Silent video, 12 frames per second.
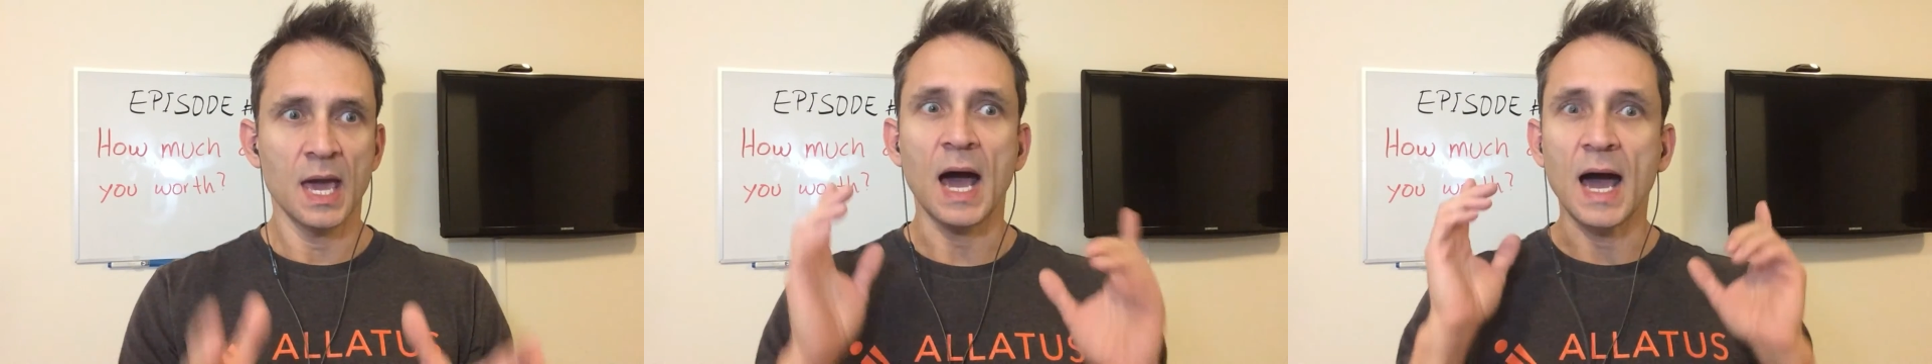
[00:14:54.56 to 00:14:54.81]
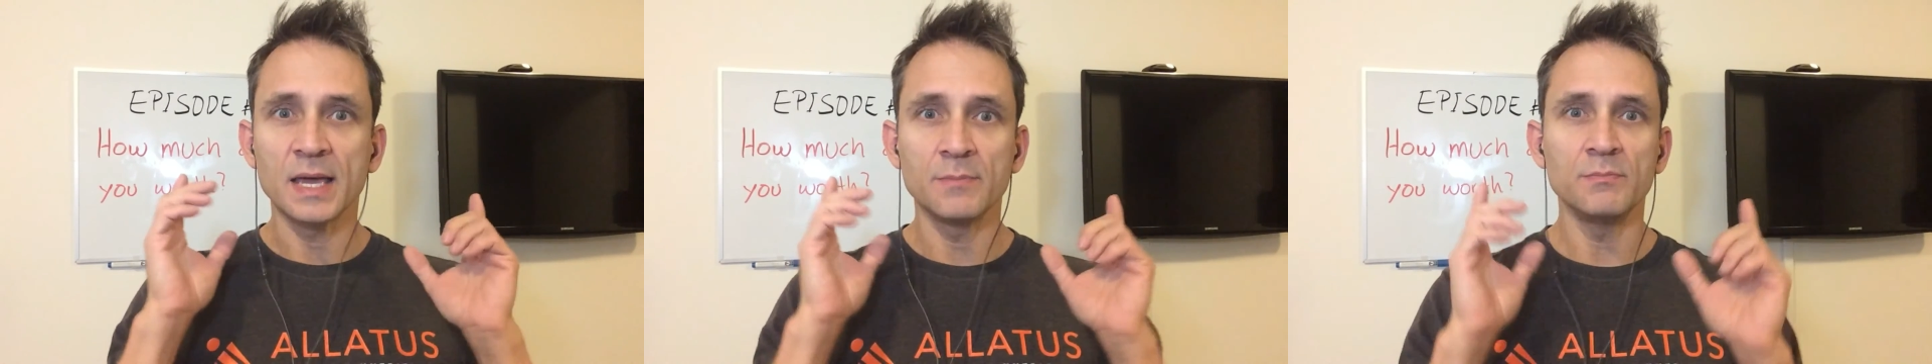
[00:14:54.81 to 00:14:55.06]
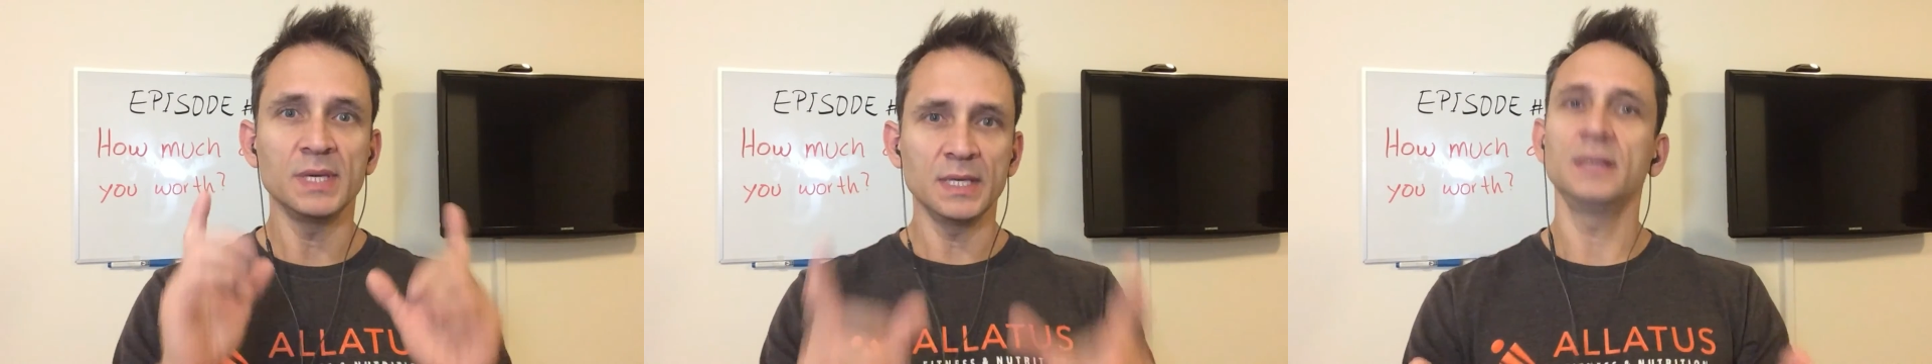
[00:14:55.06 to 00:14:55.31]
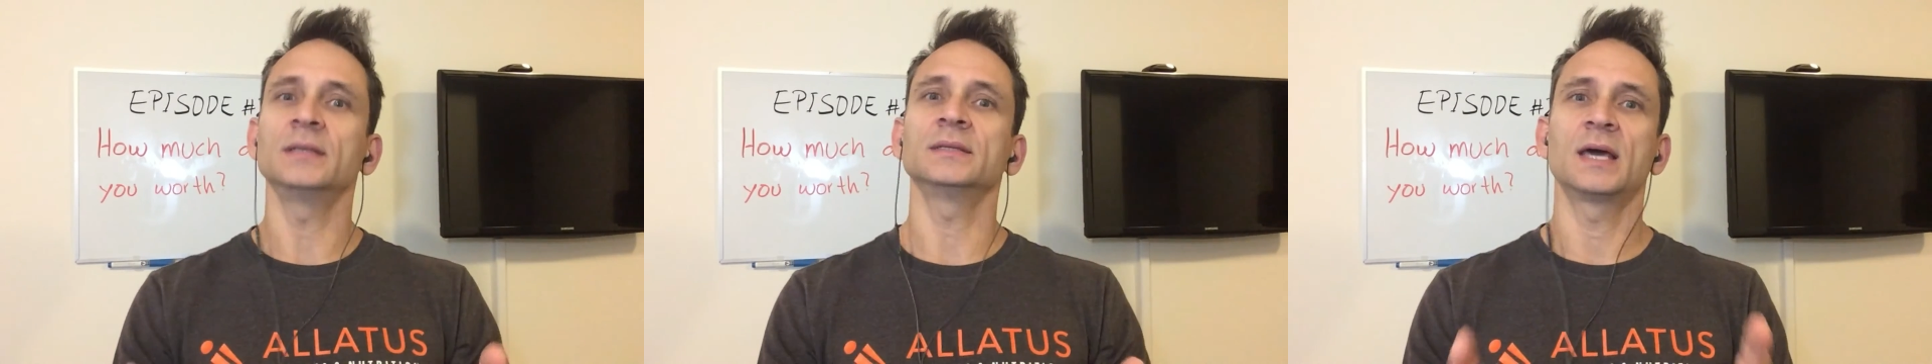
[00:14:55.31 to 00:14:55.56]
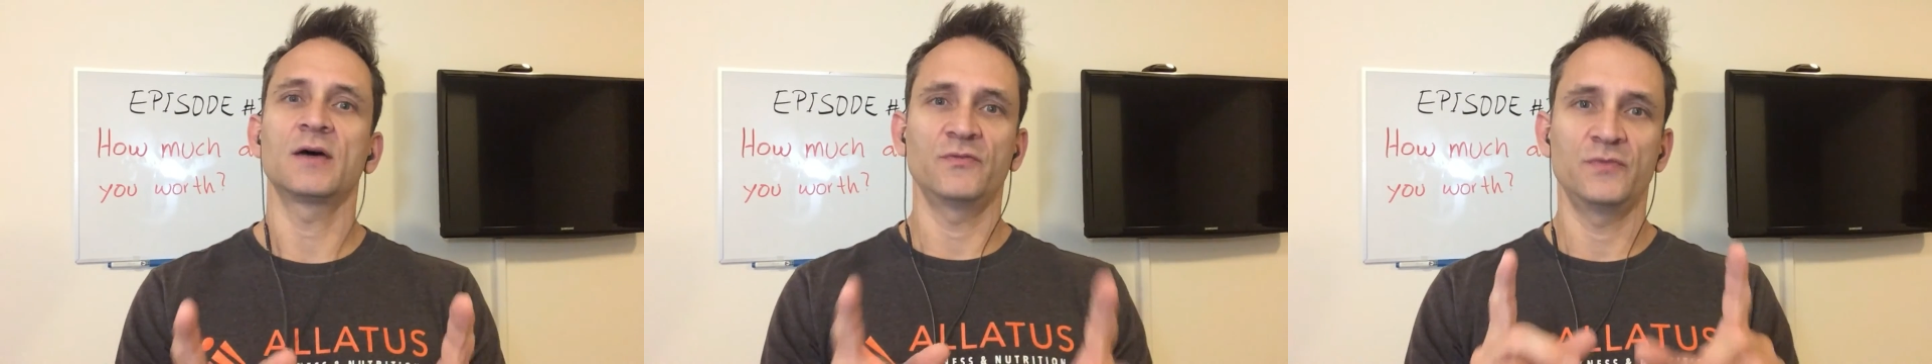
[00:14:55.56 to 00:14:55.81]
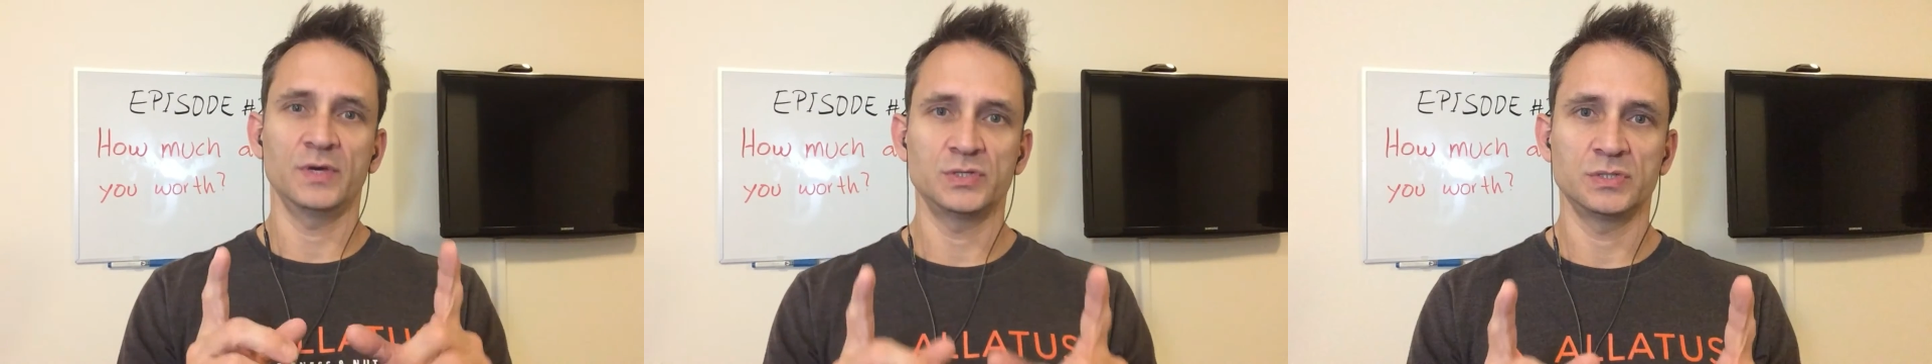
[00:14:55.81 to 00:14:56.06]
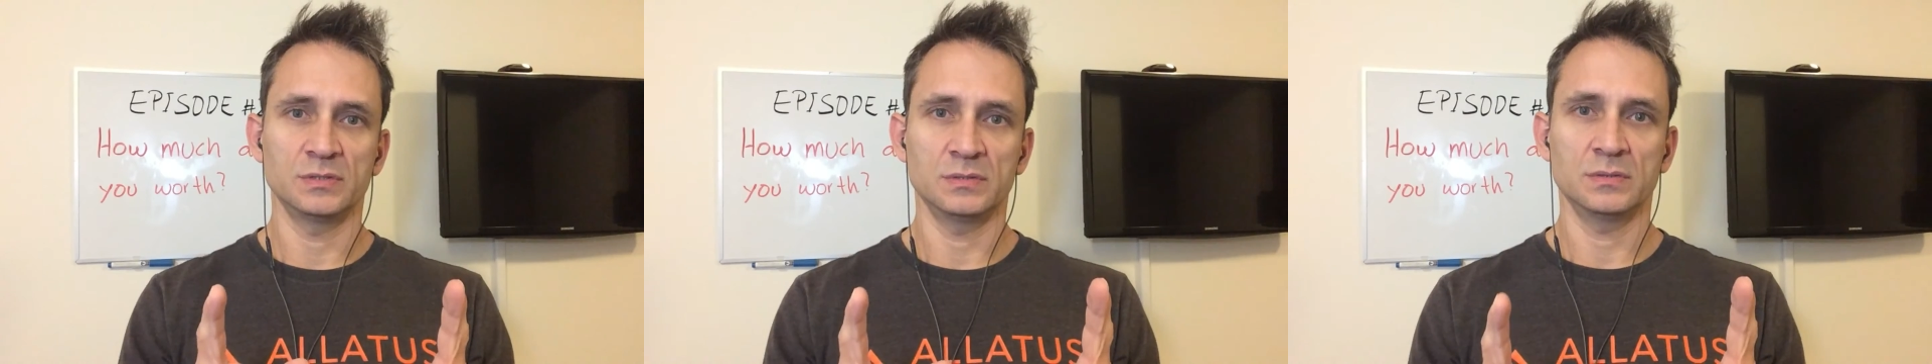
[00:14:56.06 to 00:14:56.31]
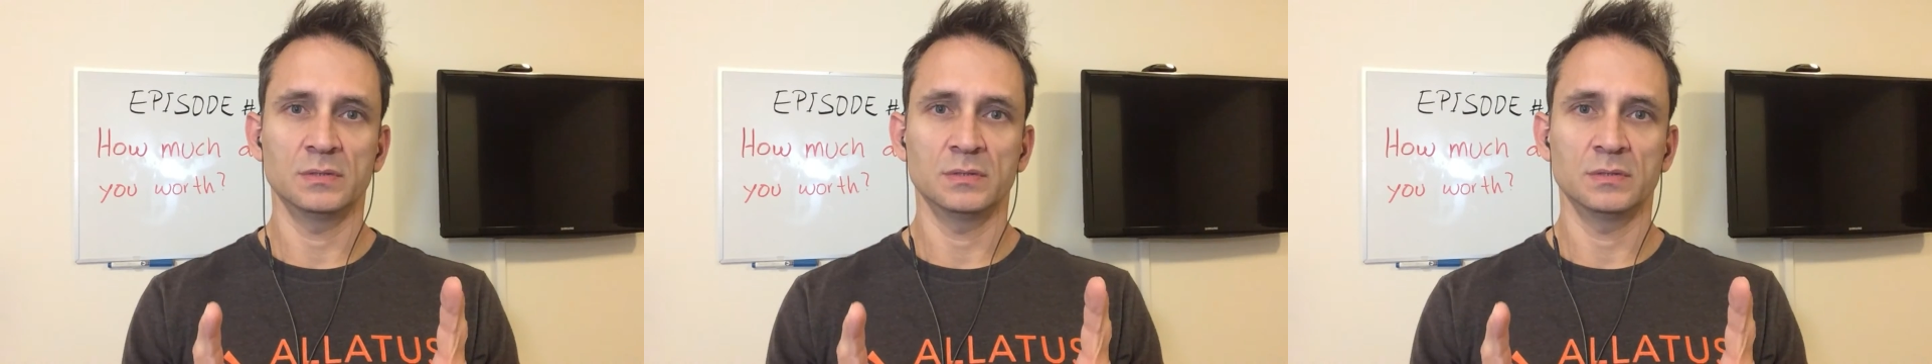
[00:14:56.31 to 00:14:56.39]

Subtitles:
I immediately have a vision.